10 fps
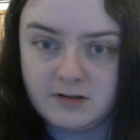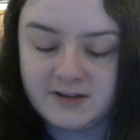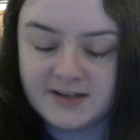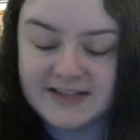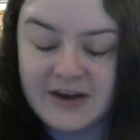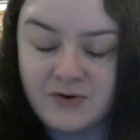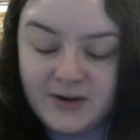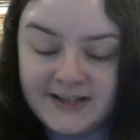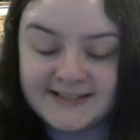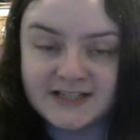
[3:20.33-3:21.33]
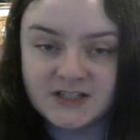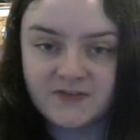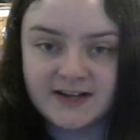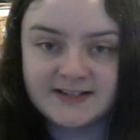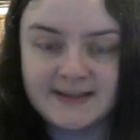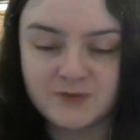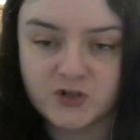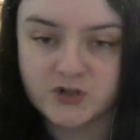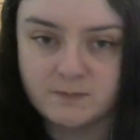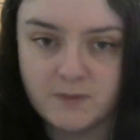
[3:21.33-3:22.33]
Does that not incentivize them to
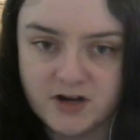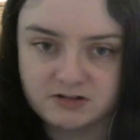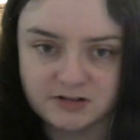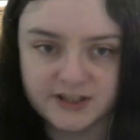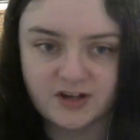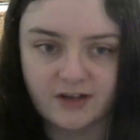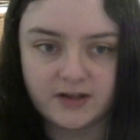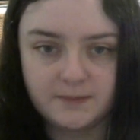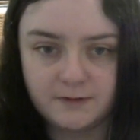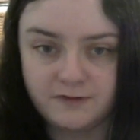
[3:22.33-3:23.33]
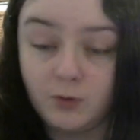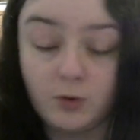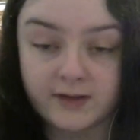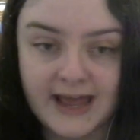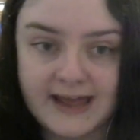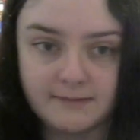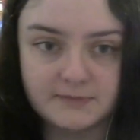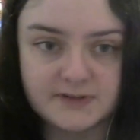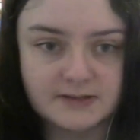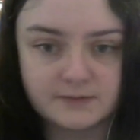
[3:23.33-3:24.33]
just murder each other before the
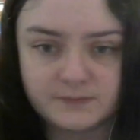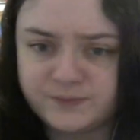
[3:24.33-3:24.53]
games?